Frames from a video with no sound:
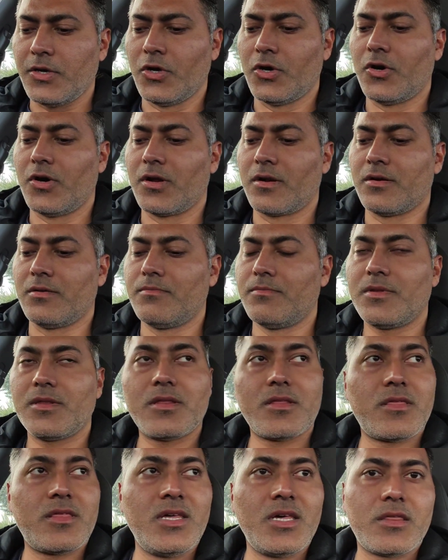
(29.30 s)
your
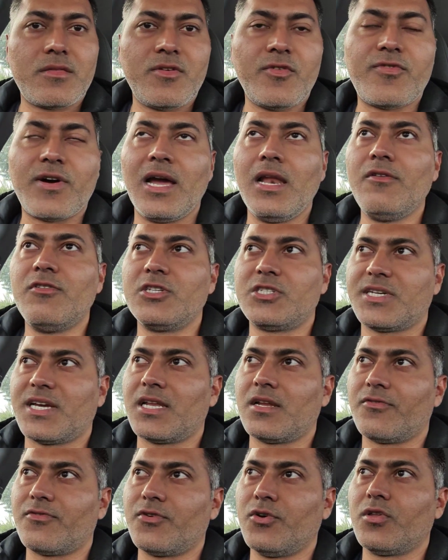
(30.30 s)
CSV file, which
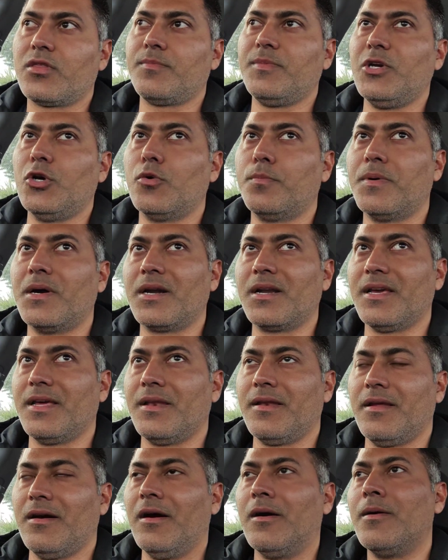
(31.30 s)
can of course be opened
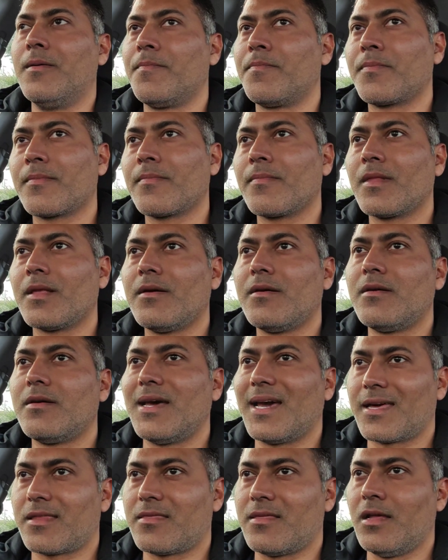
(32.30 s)
in uh,
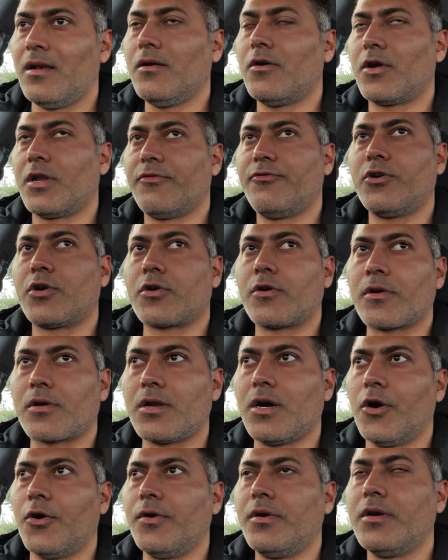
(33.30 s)
Excel, or if you're on
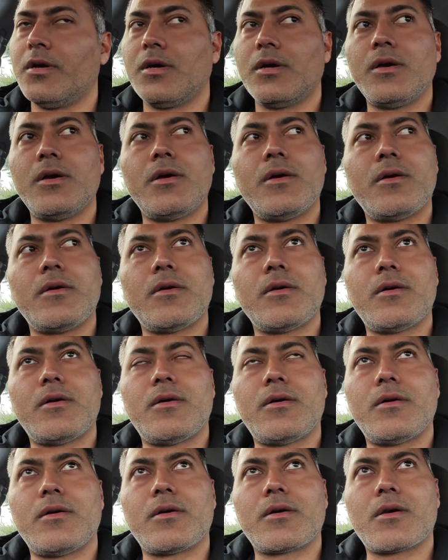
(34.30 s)
cloud,
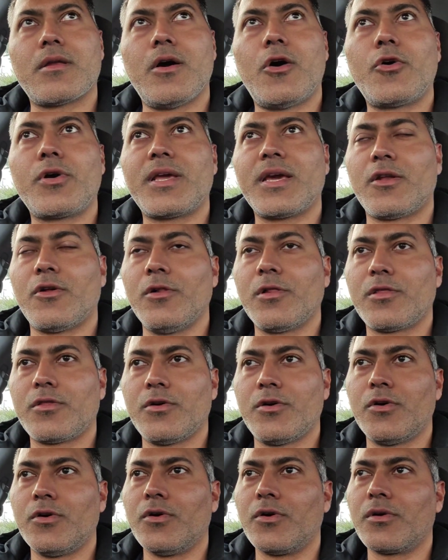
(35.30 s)
cloud can
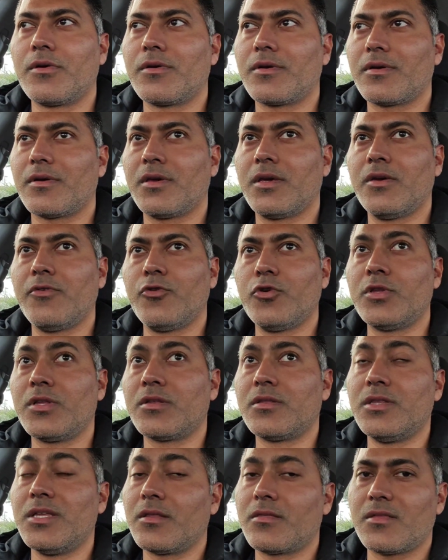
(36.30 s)
also give
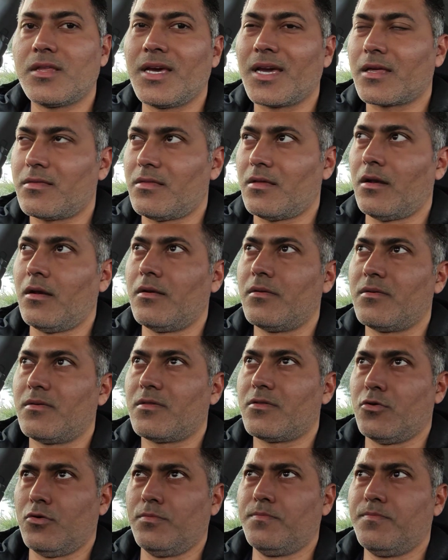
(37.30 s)
you this Excel.
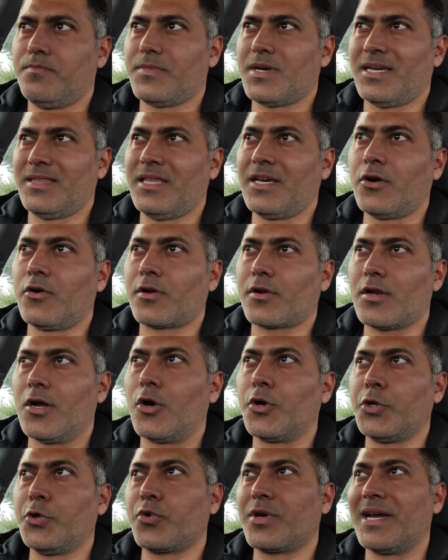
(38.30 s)
So I think on
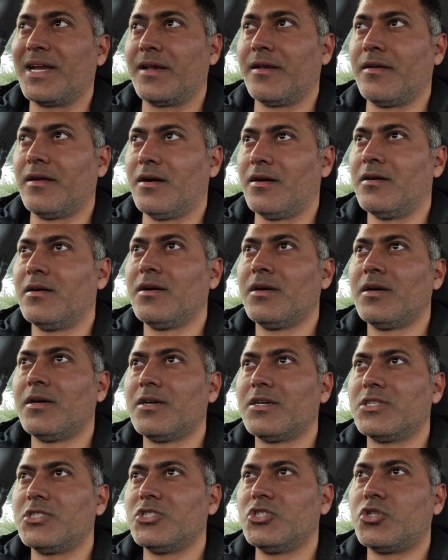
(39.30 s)
cloud you can uh,
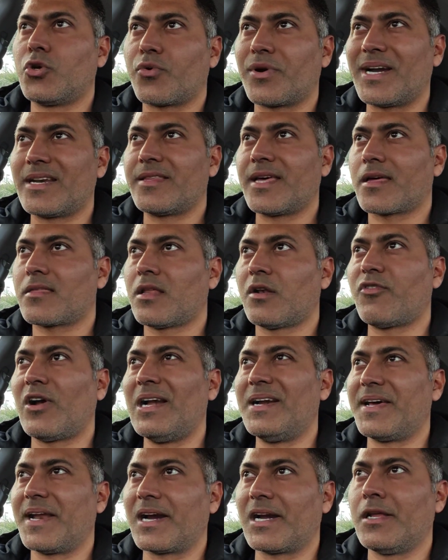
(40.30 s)
generate the Excel
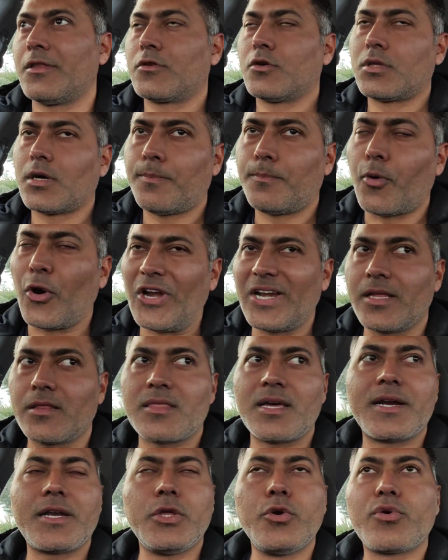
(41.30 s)
file directly. So the point is
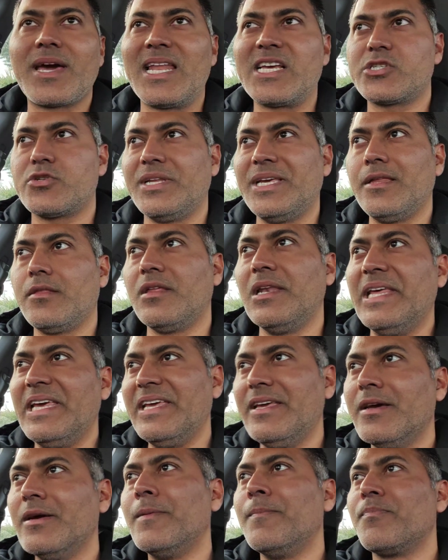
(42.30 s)
that you can actually easily